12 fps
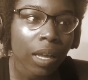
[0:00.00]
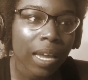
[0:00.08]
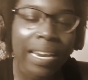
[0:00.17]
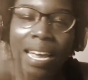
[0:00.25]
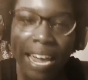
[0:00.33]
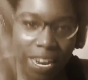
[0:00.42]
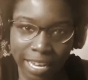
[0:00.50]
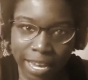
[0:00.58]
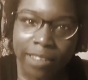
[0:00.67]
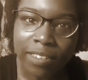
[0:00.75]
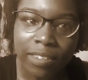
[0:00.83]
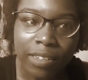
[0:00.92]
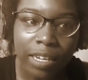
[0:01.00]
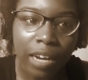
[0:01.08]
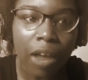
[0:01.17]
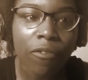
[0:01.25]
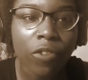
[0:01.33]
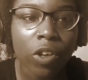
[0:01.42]
an idiot, and
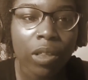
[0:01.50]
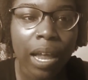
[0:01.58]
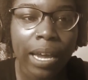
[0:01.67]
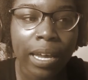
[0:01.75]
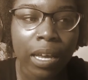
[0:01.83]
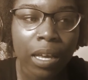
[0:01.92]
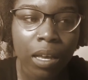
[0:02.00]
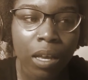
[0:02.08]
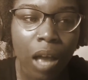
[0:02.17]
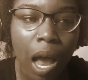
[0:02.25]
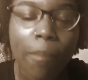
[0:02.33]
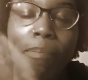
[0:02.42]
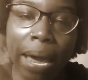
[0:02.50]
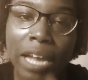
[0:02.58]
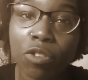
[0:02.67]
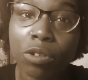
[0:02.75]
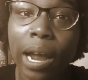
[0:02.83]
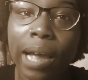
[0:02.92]
I feel like I'm
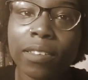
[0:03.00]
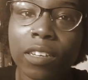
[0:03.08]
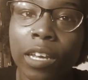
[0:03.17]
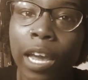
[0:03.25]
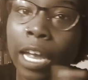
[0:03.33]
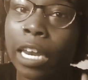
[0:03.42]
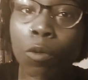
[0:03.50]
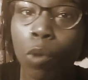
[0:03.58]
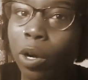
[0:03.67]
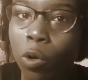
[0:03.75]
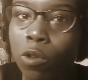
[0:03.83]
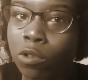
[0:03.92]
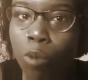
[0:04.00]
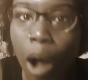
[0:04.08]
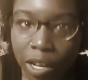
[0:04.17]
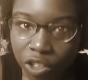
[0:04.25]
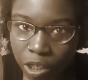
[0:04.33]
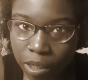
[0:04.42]
patronizing anyone who's
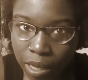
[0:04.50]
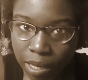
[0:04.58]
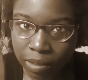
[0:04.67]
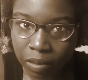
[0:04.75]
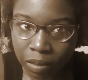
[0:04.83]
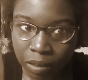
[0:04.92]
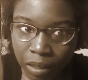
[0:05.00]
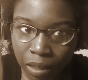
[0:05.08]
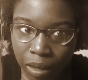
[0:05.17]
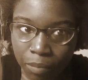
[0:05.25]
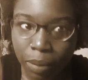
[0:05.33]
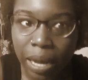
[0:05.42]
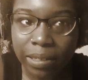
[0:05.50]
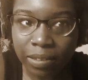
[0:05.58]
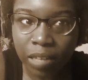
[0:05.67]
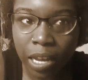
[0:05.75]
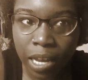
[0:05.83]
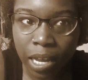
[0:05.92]
watching this by
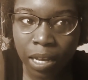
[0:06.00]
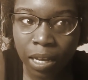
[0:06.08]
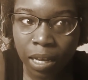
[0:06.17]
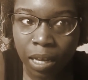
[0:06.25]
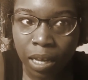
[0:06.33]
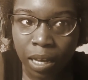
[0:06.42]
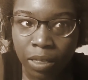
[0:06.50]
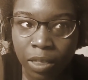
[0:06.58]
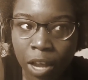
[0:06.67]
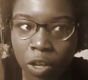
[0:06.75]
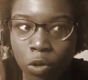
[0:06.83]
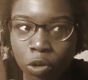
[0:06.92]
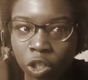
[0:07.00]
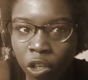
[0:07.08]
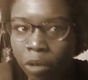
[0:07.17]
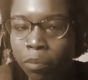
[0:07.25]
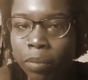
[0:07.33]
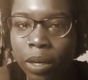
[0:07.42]
saying that you
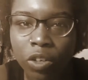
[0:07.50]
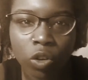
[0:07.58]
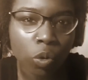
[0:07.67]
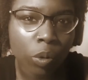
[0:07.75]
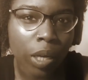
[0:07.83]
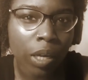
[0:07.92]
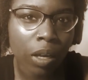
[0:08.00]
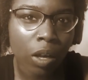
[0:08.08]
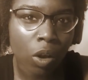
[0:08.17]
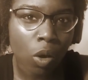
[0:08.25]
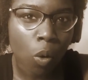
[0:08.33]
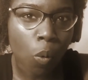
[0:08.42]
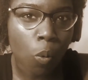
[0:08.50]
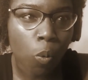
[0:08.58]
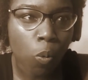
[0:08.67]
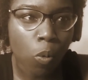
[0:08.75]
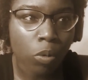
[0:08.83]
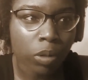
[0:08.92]
shouldn't be doing
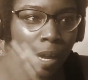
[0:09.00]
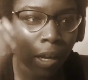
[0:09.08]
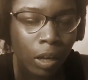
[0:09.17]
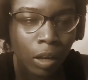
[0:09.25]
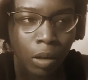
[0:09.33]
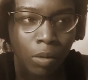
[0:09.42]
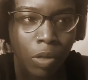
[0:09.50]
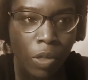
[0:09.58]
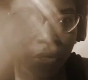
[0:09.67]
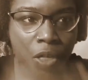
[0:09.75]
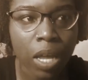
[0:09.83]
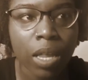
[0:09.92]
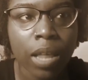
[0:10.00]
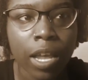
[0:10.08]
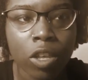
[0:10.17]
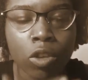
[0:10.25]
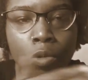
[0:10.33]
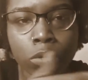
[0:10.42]
like the thing
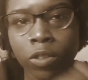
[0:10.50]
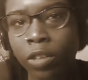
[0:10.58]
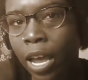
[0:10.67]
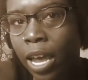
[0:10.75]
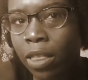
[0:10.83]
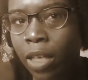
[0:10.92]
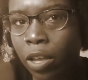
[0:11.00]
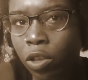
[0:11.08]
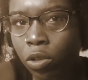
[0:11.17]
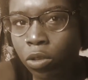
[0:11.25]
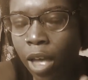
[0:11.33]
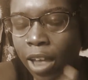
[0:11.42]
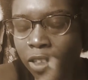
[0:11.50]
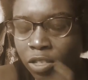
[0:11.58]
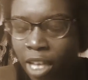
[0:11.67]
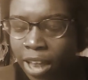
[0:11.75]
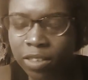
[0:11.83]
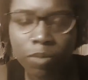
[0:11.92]
that you say
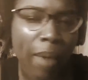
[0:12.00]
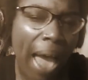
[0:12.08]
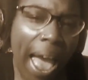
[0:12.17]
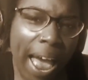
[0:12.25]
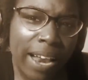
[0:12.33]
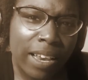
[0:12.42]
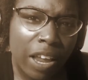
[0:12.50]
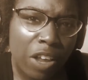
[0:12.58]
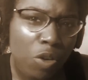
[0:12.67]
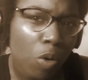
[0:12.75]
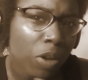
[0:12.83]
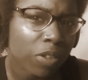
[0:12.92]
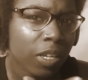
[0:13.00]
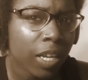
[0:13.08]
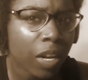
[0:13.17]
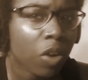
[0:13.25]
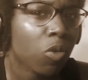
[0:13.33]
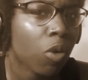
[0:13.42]
that's bad in order to
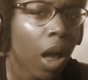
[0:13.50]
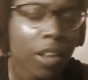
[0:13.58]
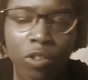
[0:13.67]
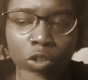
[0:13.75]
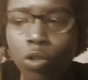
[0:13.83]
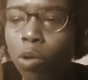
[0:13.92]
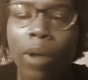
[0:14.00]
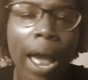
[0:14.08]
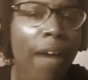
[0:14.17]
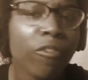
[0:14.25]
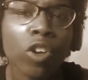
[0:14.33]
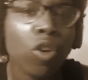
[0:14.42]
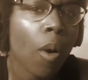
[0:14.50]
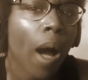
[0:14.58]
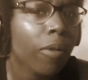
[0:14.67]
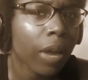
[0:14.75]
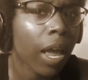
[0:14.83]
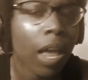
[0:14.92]
get across. You don't have to go
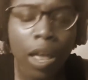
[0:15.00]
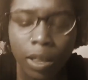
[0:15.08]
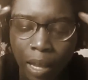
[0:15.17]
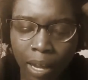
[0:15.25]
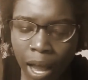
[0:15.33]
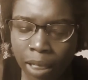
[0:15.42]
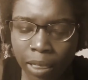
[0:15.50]
out like